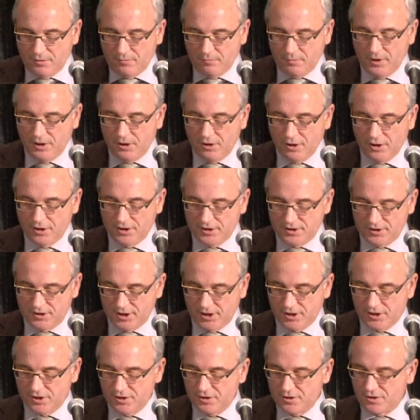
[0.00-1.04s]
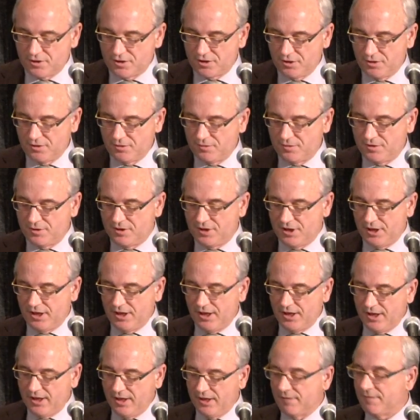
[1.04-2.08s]
we look at section
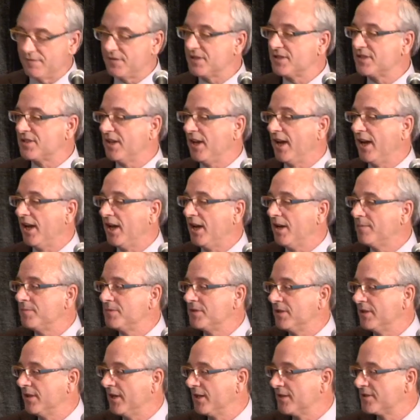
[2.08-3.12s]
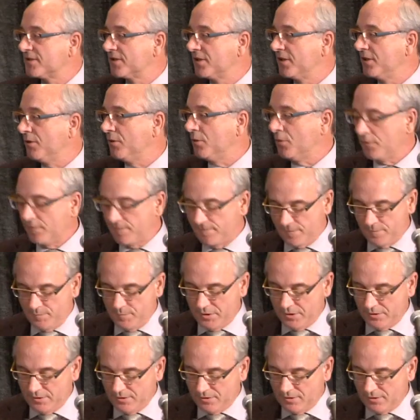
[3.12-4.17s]
2D of the SABS, and that's the old
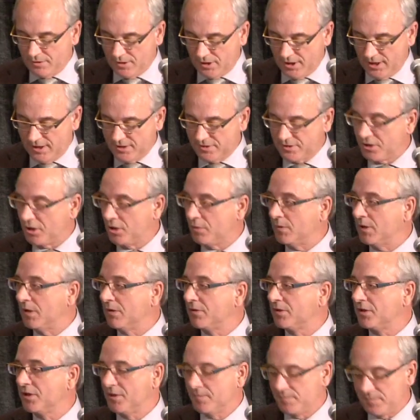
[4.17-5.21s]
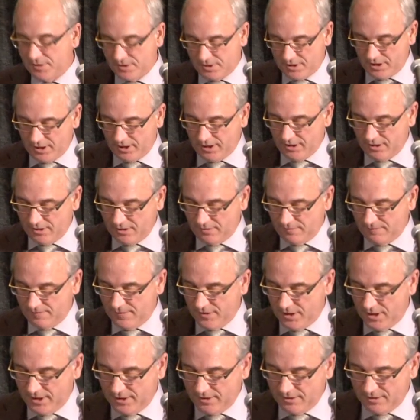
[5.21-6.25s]
familiar Glasgow outcome scale of
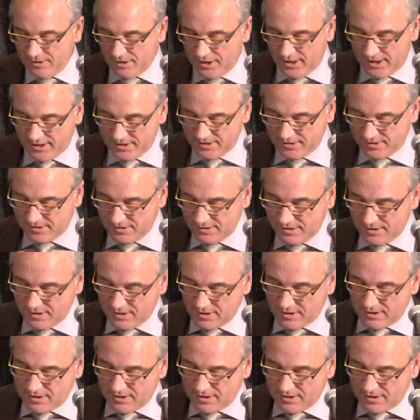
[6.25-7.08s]
nine or less